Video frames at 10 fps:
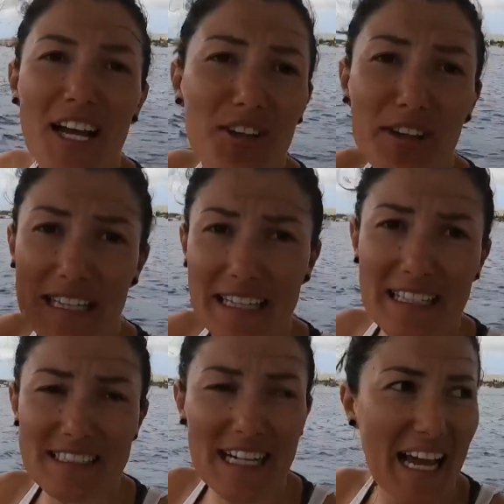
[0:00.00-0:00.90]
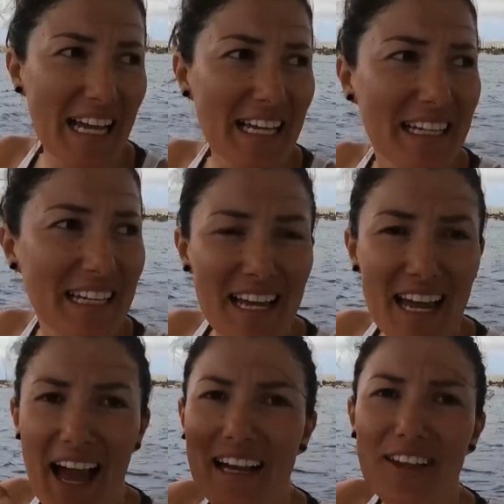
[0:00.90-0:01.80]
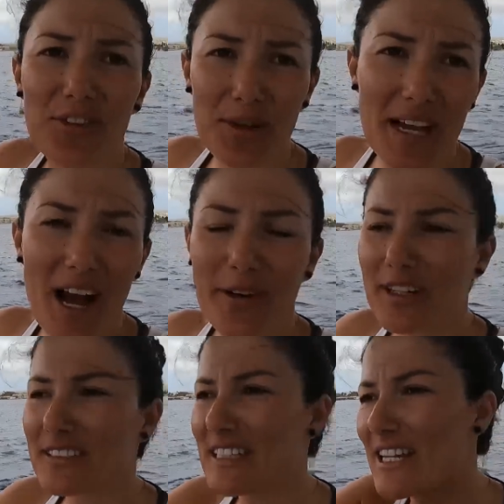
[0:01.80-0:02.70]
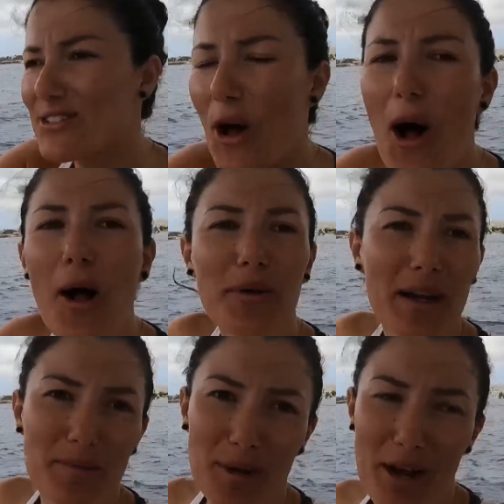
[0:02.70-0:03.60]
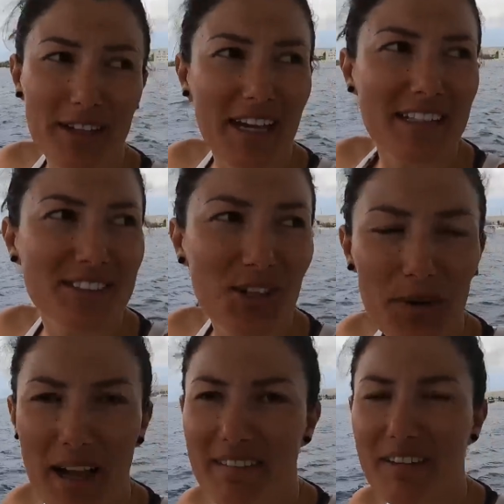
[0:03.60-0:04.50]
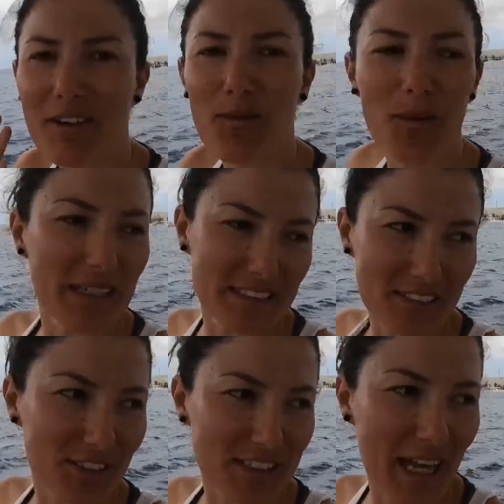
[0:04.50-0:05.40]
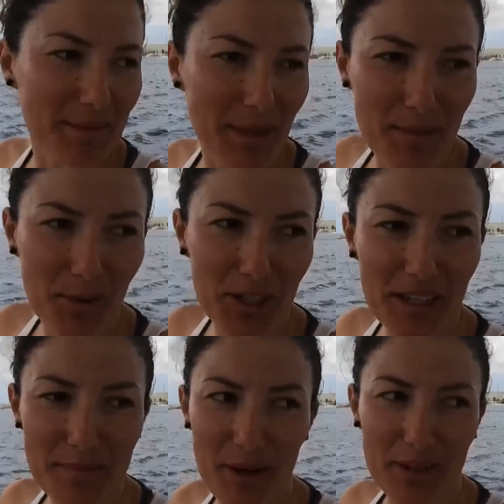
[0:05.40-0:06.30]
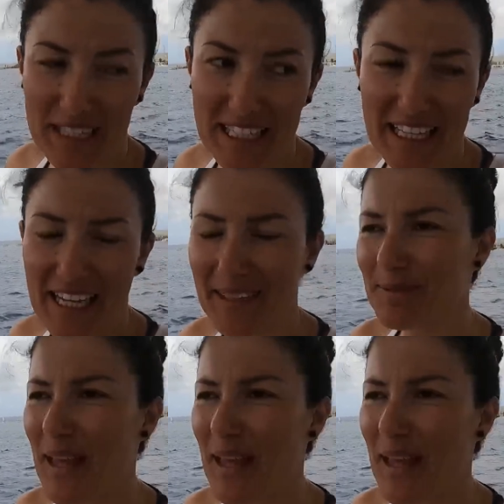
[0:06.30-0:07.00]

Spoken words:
You clean it today, and in 3 hours, it's already brown again. So we haven't even wasted our time anymore about cleaning it.